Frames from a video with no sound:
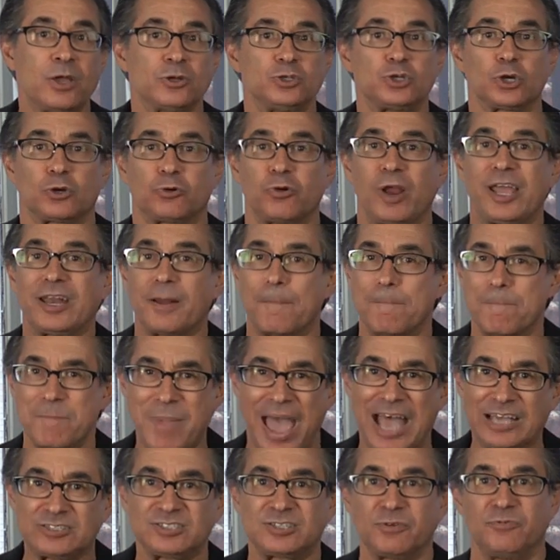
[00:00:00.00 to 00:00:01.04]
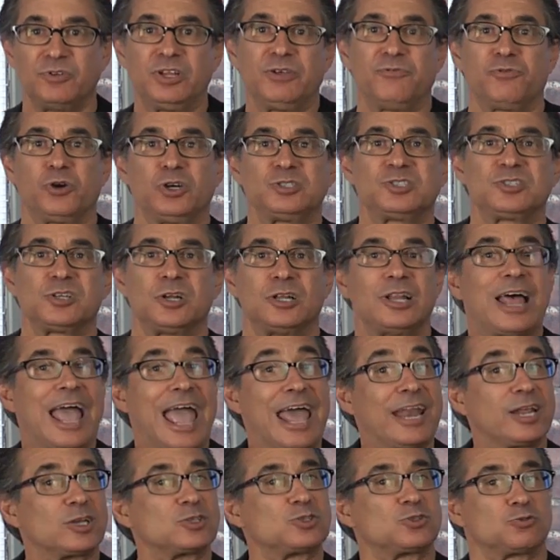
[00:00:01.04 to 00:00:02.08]
to create a massively versatile
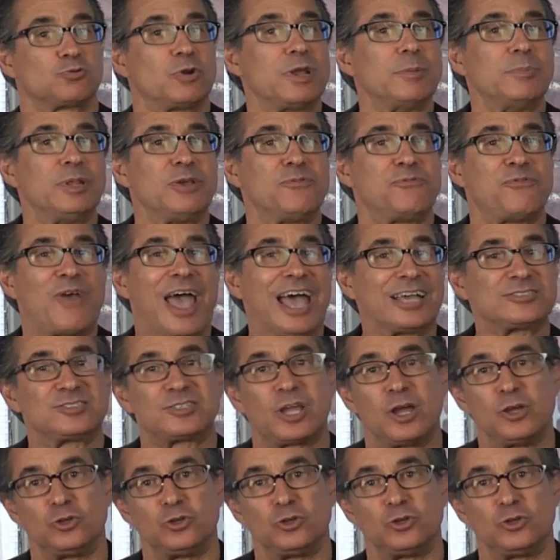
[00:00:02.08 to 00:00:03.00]
and extremely fast